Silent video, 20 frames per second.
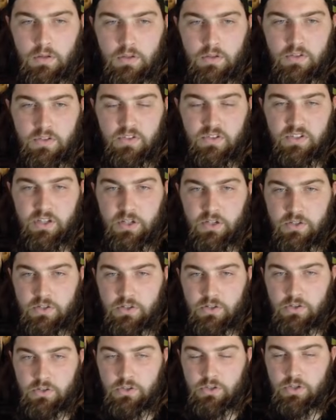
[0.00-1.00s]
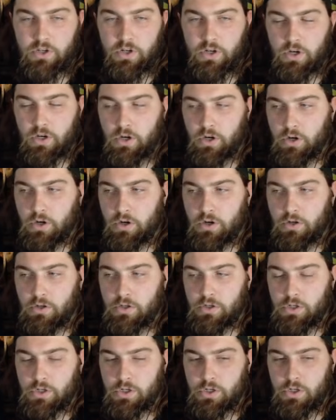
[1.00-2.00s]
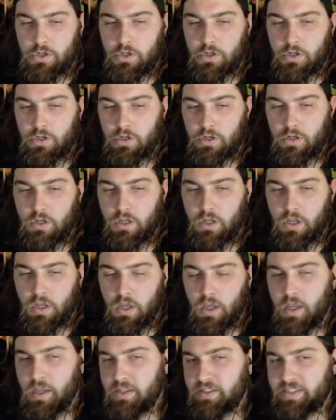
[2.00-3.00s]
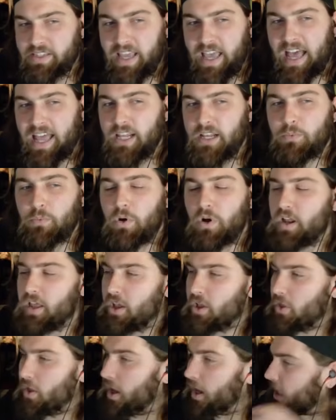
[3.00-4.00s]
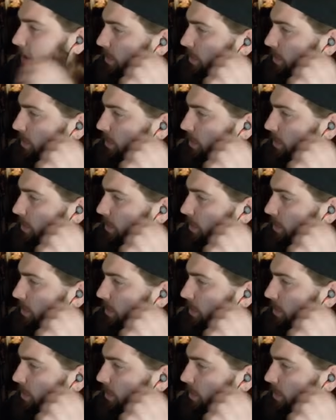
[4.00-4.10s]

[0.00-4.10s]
Sinister Surge. See, I didn't want to clog